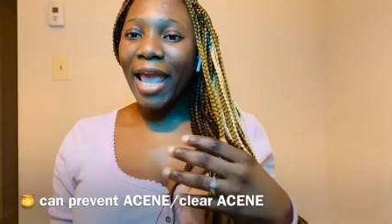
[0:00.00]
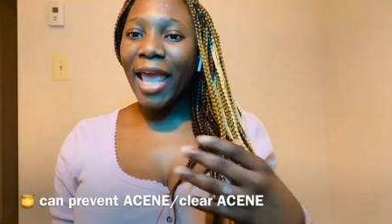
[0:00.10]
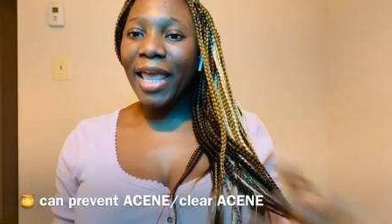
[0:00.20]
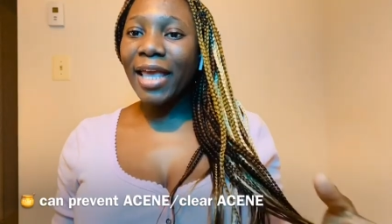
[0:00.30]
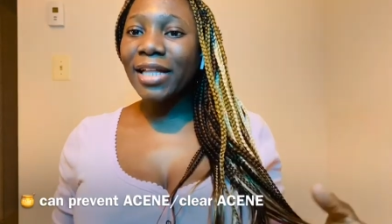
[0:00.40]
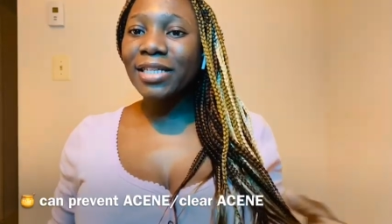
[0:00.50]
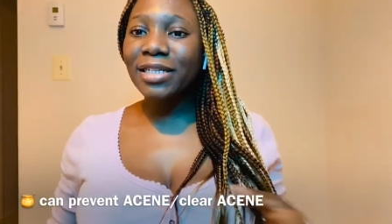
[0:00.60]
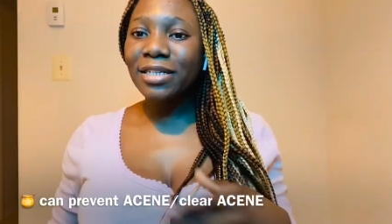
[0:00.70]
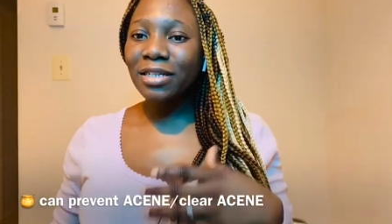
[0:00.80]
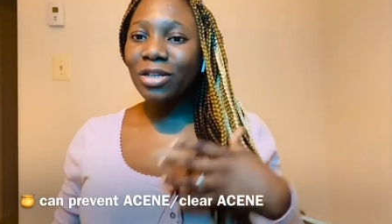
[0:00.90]
and
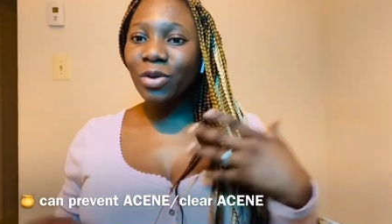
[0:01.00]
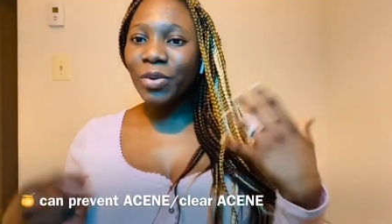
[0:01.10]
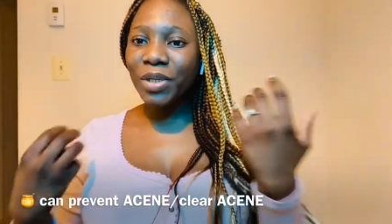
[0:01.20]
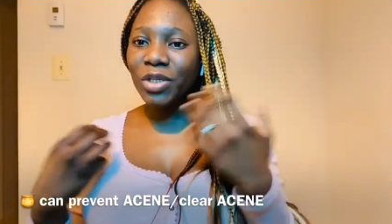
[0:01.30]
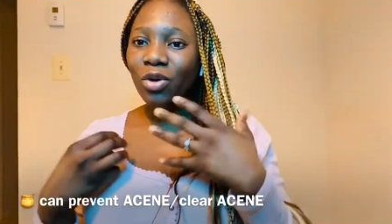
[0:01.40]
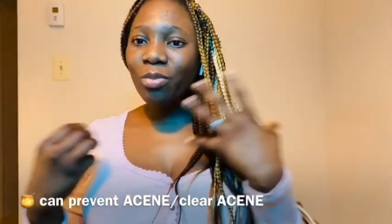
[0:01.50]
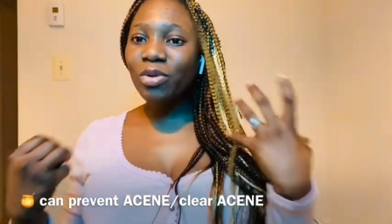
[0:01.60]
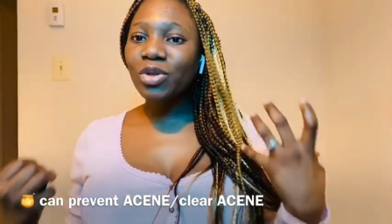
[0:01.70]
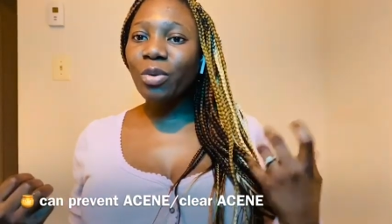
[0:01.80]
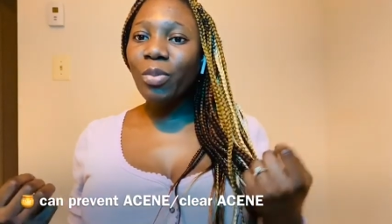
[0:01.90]
it
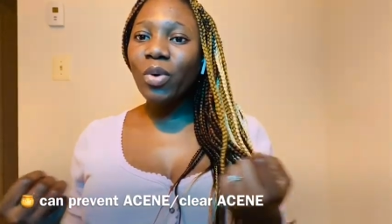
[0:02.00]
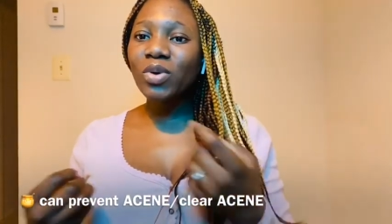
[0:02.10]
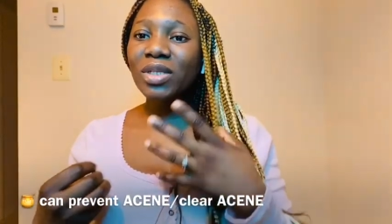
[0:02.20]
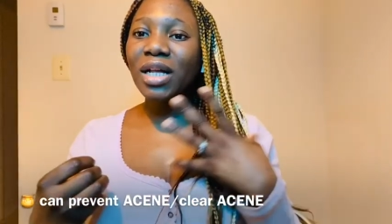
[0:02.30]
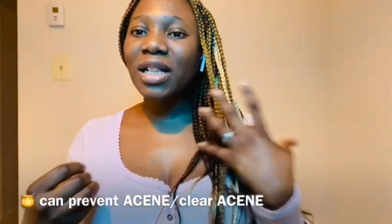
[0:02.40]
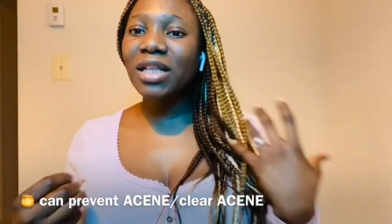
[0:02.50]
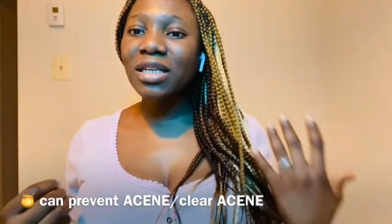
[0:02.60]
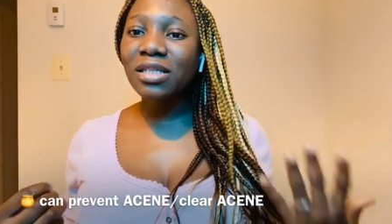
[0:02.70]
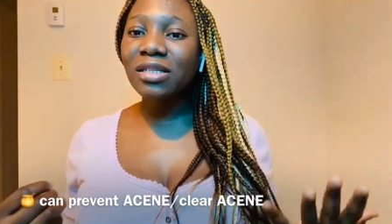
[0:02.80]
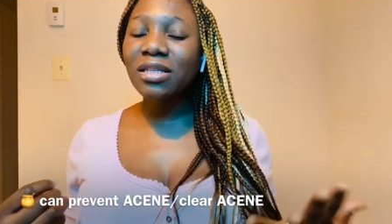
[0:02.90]
opens your pores,
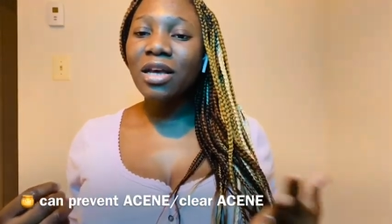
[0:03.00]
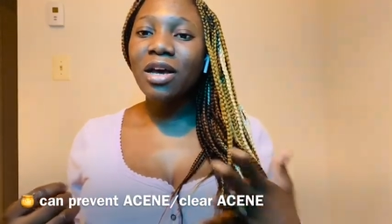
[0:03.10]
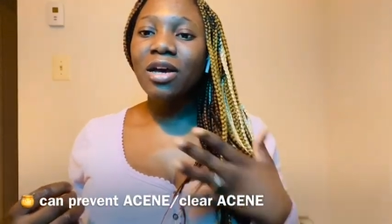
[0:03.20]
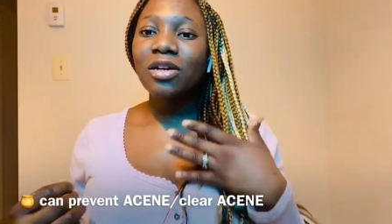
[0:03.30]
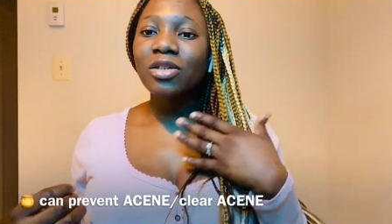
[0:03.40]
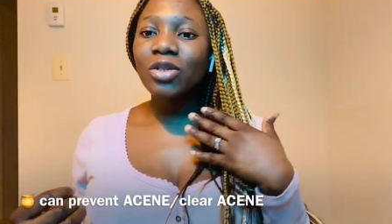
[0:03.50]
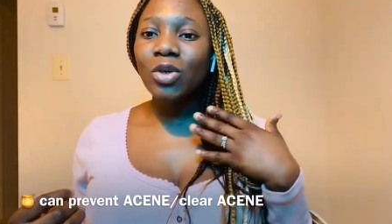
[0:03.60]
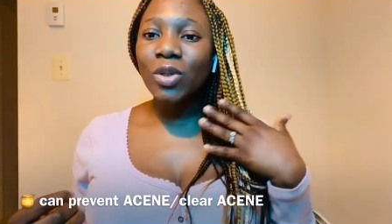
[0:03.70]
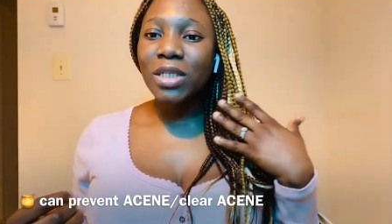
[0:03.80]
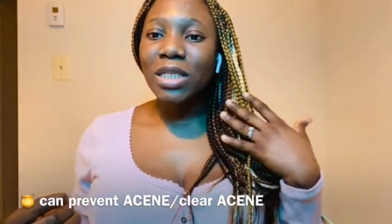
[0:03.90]
cleans
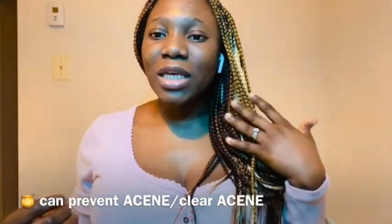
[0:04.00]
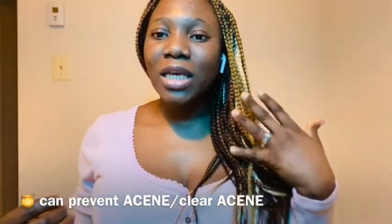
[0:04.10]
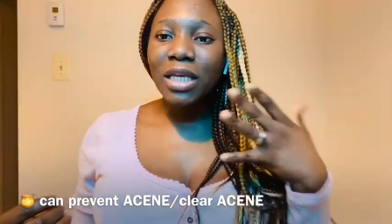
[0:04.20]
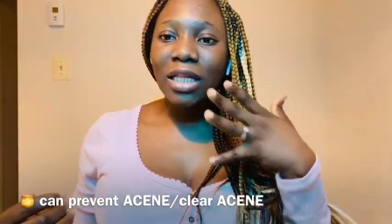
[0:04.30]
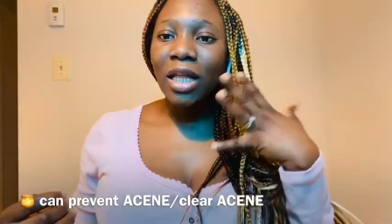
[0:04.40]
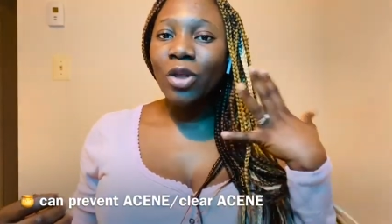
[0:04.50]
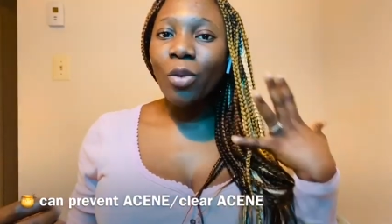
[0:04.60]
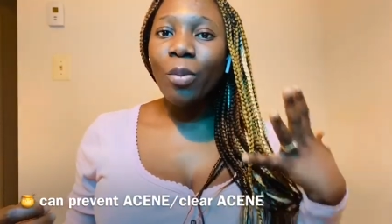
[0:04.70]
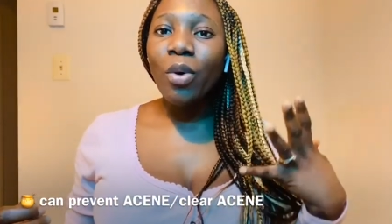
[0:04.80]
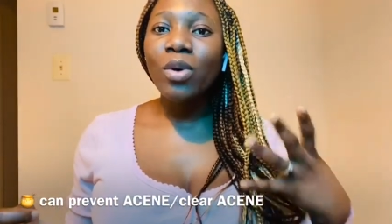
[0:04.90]
your skin and your
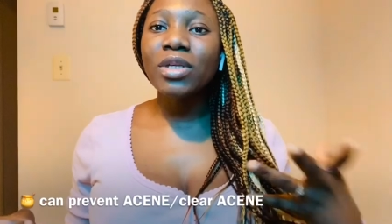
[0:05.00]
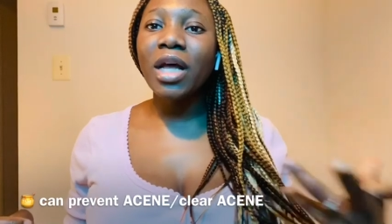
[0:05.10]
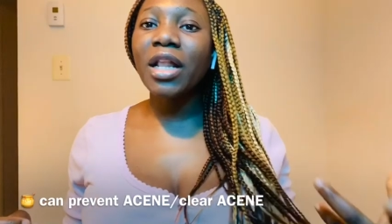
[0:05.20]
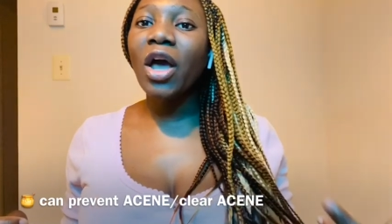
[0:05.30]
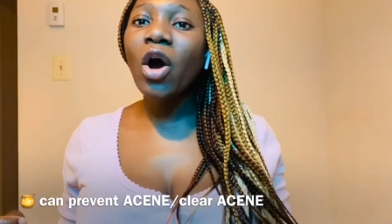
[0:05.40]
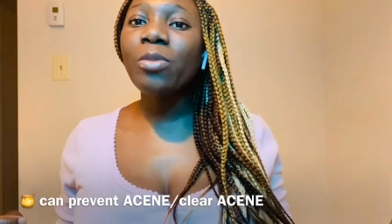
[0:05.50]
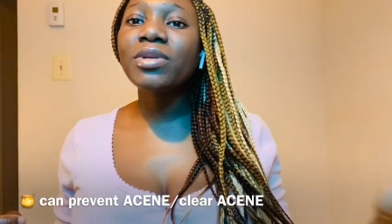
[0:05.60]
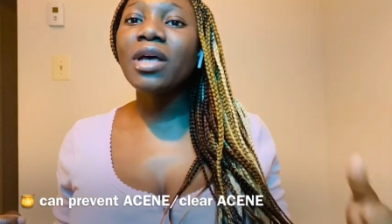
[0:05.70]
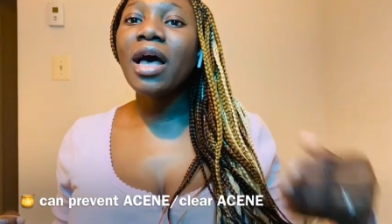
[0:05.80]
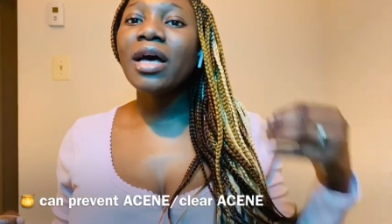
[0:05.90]
pores, and
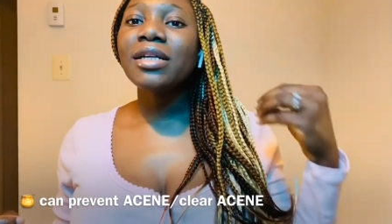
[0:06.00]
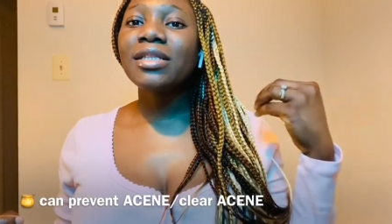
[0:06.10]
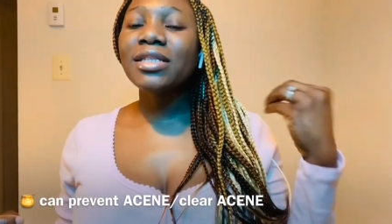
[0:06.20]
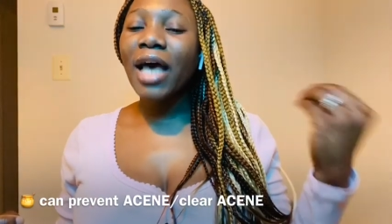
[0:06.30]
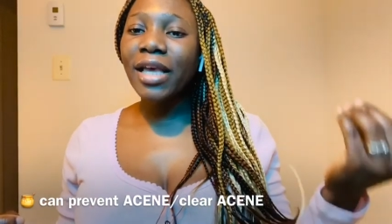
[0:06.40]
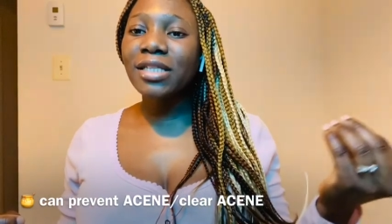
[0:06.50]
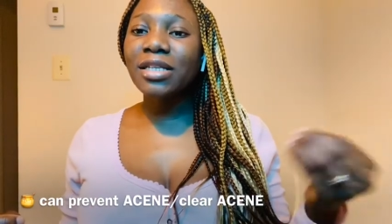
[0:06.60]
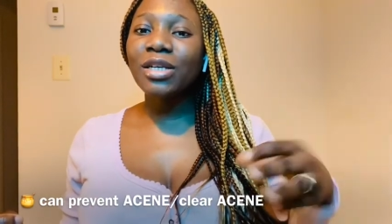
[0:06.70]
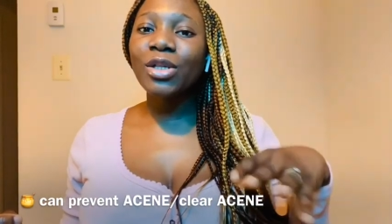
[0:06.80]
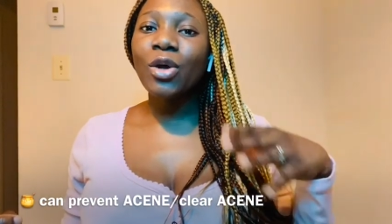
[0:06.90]
helps
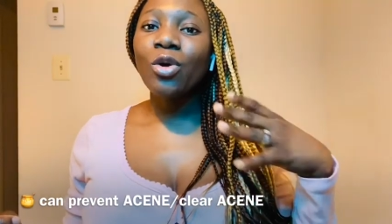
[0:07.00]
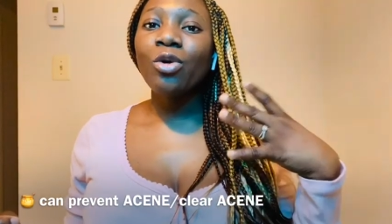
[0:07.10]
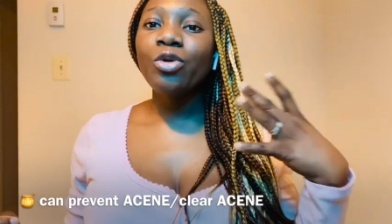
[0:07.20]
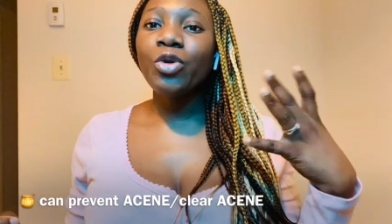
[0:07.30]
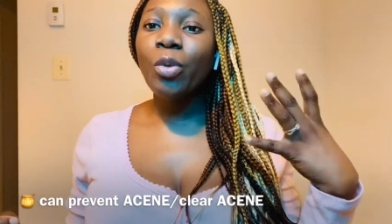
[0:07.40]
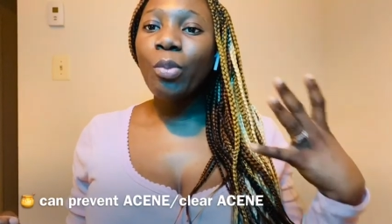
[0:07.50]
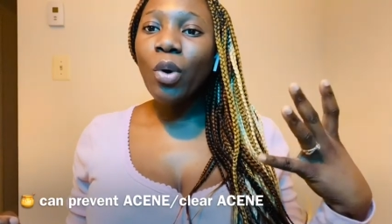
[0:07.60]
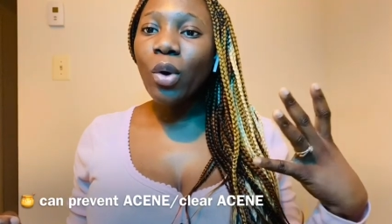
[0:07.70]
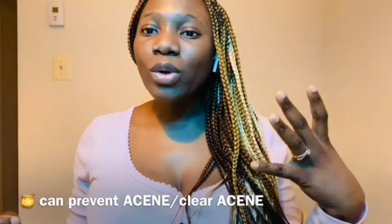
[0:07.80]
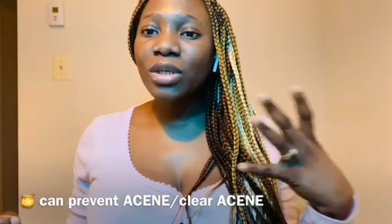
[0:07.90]
tighten your
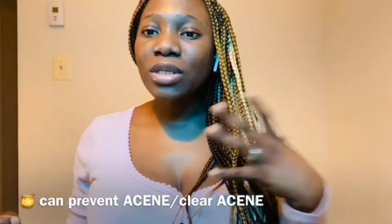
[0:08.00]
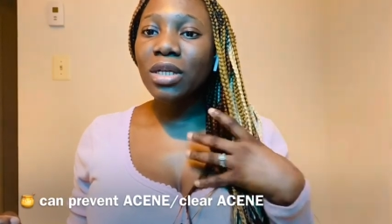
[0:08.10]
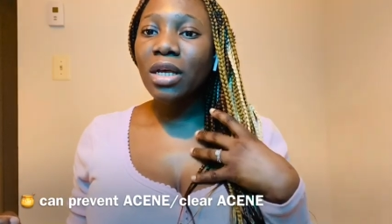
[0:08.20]
pores,